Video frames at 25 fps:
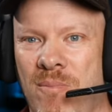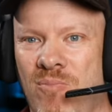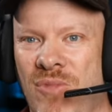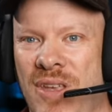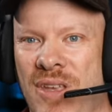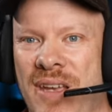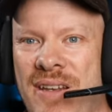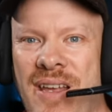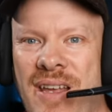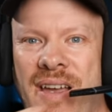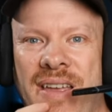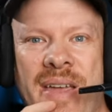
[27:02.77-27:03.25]

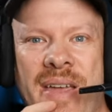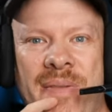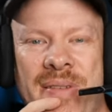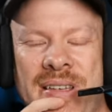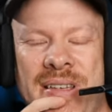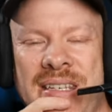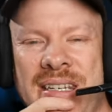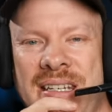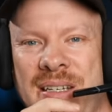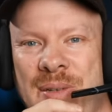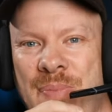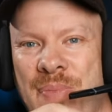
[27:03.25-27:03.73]
no, you ever
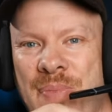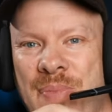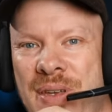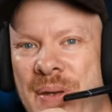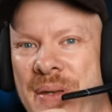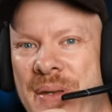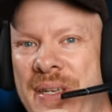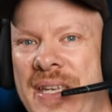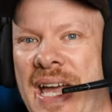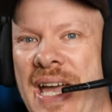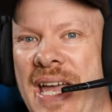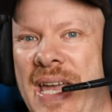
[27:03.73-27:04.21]
seen a computer
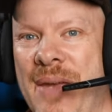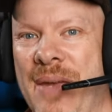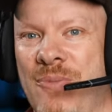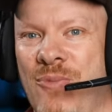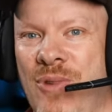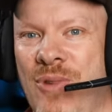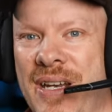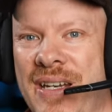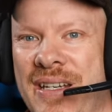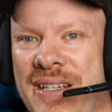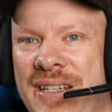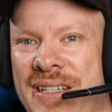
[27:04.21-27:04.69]
game
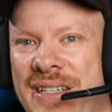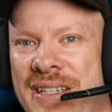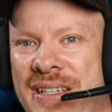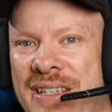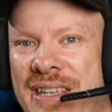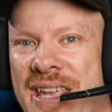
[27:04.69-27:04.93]
when uh,